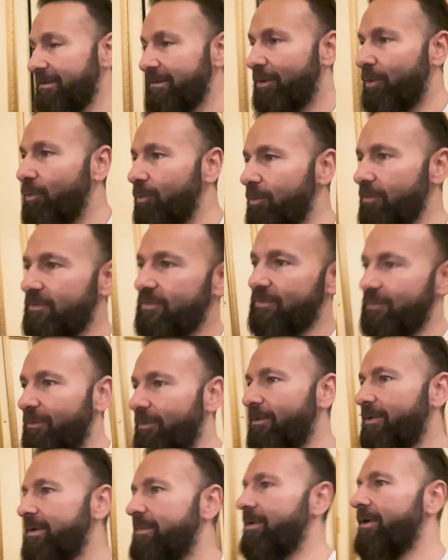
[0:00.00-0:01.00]
Cool
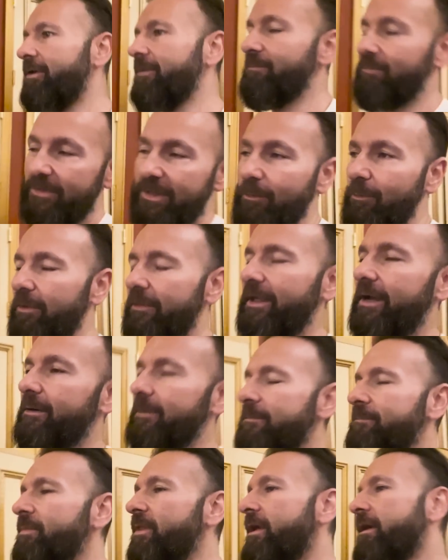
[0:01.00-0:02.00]
story, bro. He won that one.